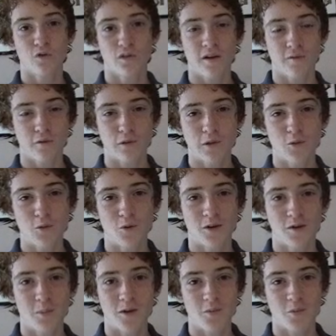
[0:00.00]
definitely one of
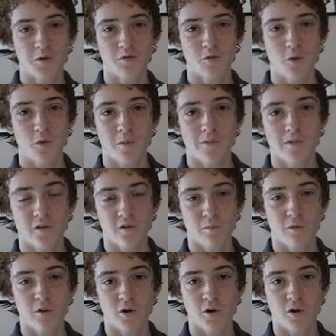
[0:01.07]
the best performances of
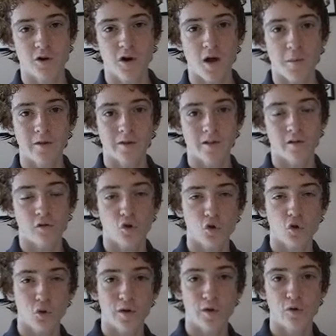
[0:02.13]
Bernard Hopkins'
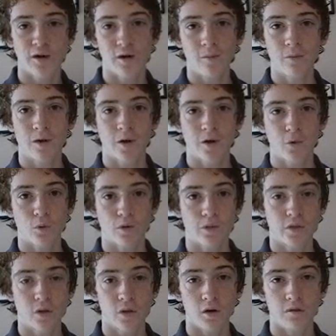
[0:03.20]
career, right up there
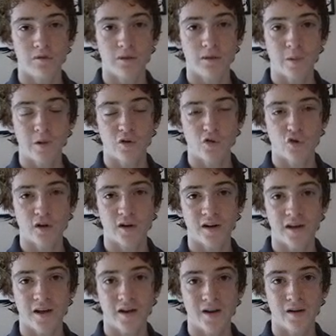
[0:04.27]
with Felix
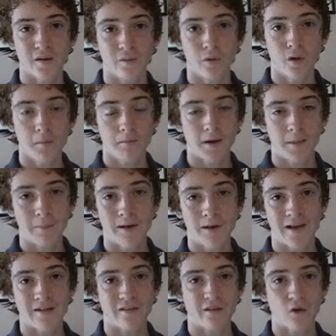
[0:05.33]
Trinidad and
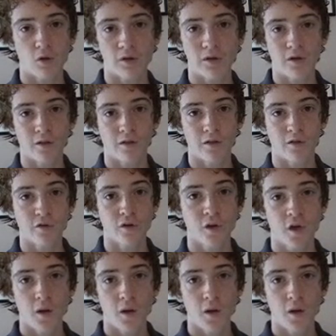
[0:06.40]
bypassing all the others.